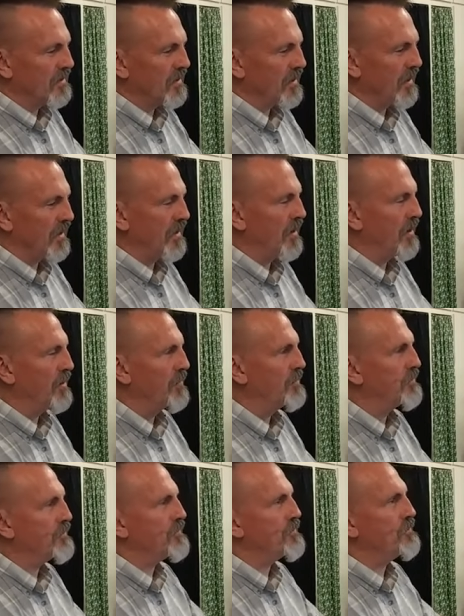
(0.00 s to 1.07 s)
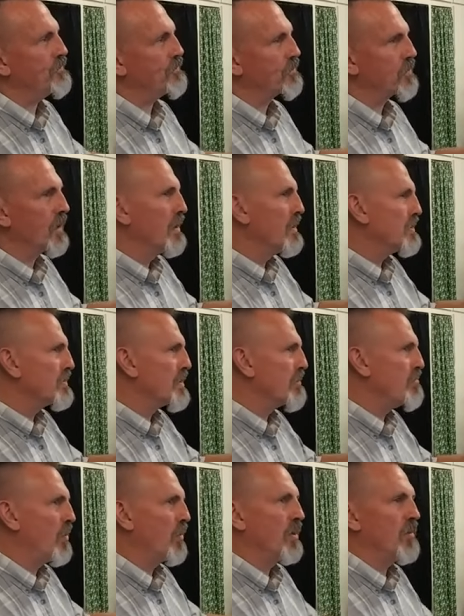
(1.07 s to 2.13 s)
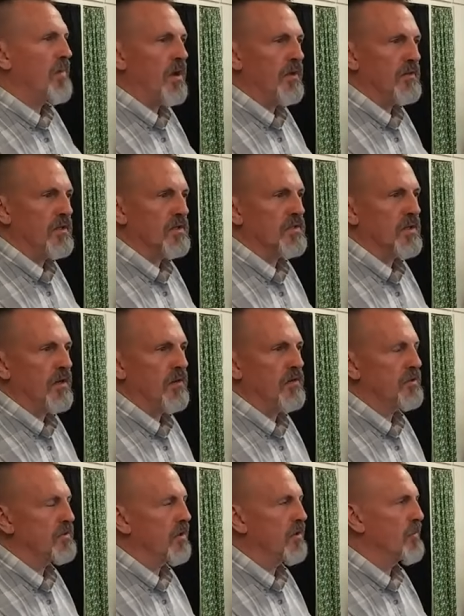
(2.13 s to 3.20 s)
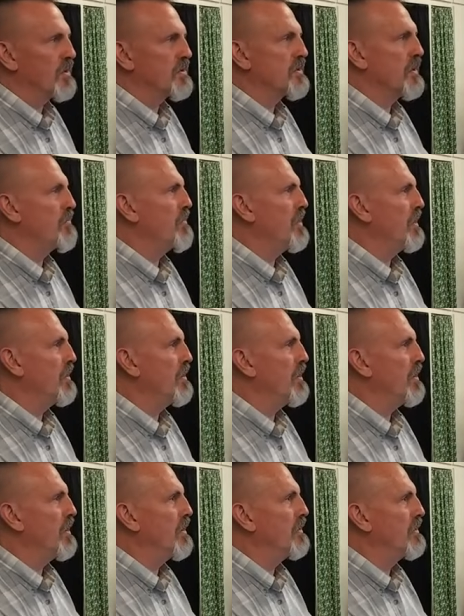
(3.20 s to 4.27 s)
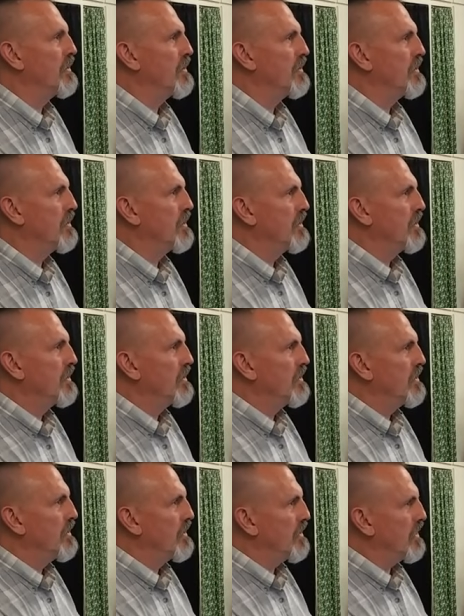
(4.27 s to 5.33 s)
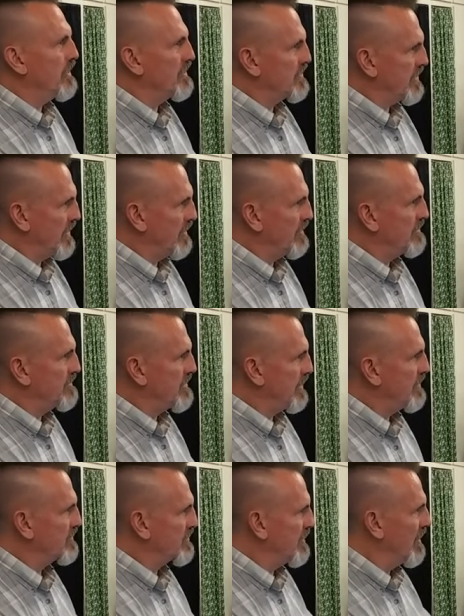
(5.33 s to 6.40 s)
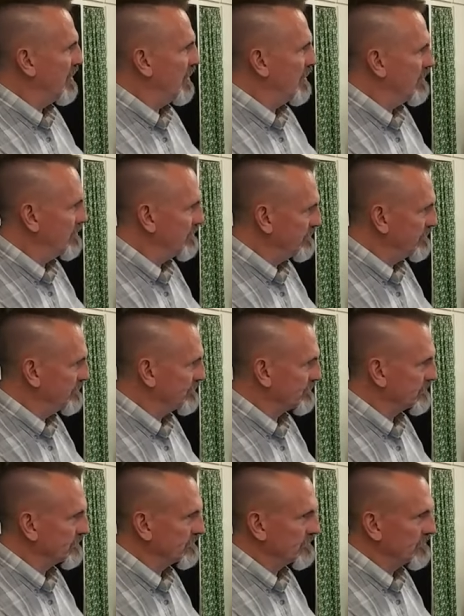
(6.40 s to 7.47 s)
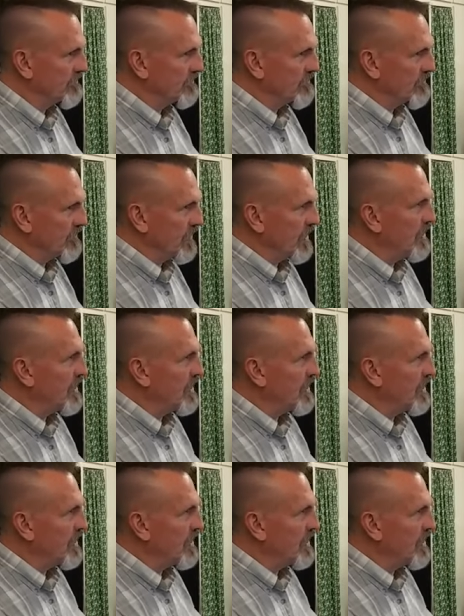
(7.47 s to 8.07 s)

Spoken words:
And some point about this, I don't know, he's talking about something being done. And he said, "'Tis done." He